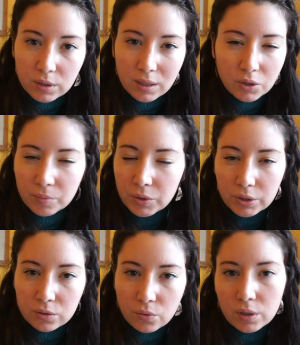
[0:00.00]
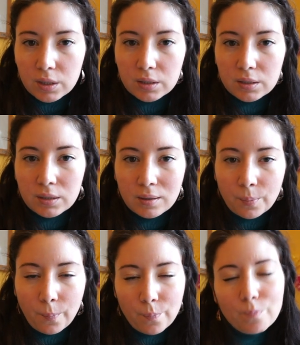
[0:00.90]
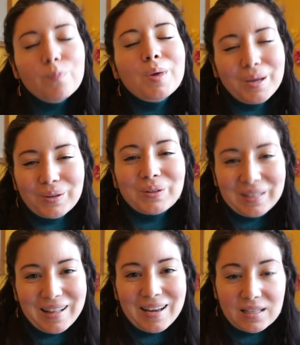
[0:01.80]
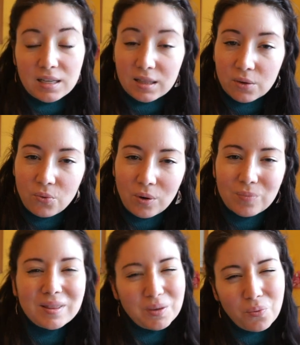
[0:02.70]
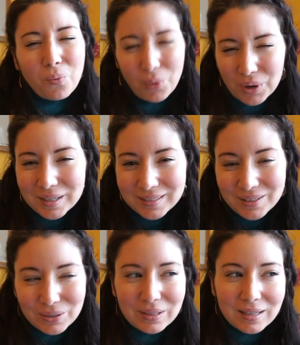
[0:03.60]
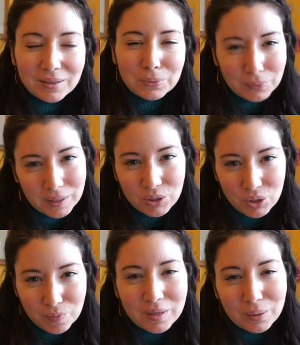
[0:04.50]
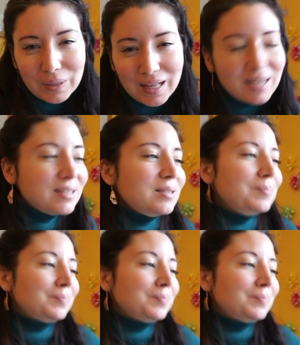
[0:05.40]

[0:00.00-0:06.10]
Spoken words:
Like, her parents weren't middle class. Like, they were, but they weren't. They're like rich middle class.